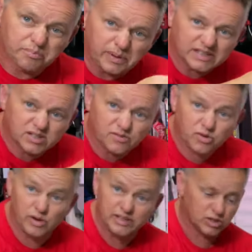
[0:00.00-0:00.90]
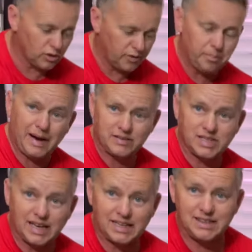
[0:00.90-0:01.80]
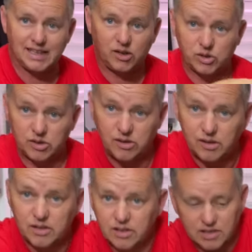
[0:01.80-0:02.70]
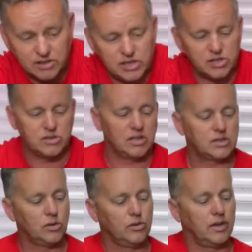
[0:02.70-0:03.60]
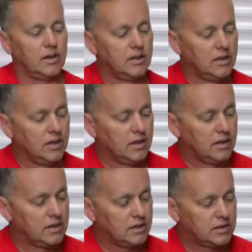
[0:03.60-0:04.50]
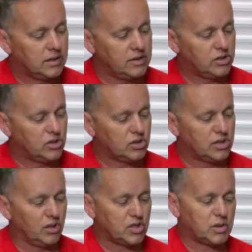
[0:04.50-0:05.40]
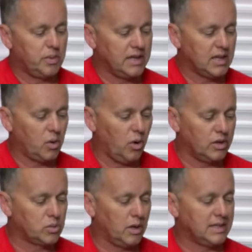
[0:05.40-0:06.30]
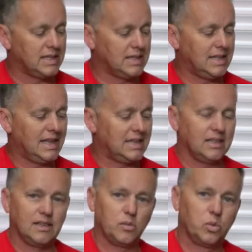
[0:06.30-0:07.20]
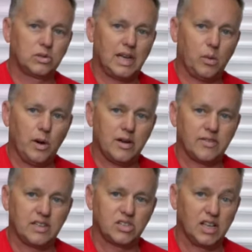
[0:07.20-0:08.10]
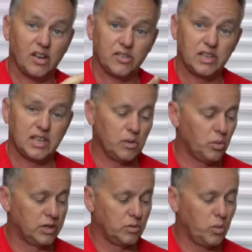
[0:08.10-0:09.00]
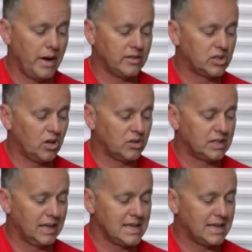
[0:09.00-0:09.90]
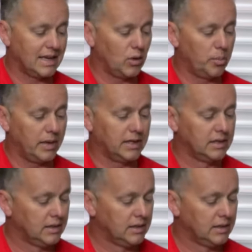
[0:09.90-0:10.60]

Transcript: bits of grit and stuff are bound to get in there because of the conditions that it's under. So it's just not spinning quite as well as it did. Would that wear eventually? I think it would. It would wear and start to leak a little bit.